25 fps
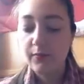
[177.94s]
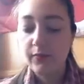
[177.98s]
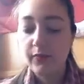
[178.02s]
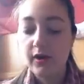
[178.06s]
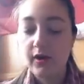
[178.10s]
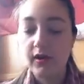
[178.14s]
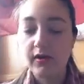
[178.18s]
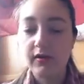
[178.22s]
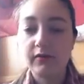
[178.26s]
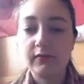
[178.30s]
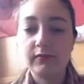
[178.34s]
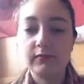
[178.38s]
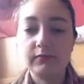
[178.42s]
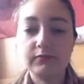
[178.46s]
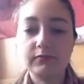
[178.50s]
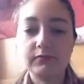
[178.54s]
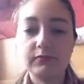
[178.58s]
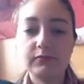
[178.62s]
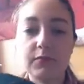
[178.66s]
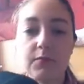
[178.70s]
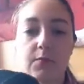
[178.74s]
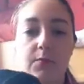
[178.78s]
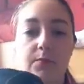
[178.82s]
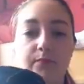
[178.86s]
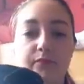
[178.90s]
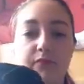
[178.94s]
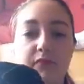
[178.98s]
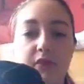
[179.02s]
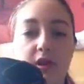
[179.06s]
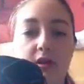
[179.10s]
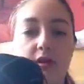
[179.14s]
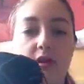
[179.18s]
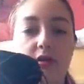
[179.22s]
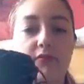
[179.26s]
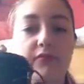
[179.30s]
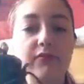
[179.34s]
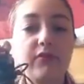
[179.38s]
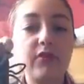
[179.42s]
But I
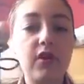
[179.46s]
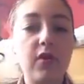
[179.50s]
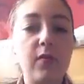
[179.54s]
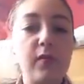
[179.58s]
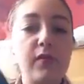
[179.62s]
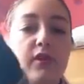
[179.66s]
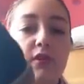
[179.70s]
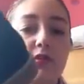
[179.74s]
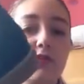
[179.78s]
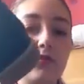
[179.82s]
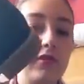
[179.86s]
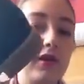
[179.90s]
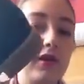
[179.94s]
love them and they've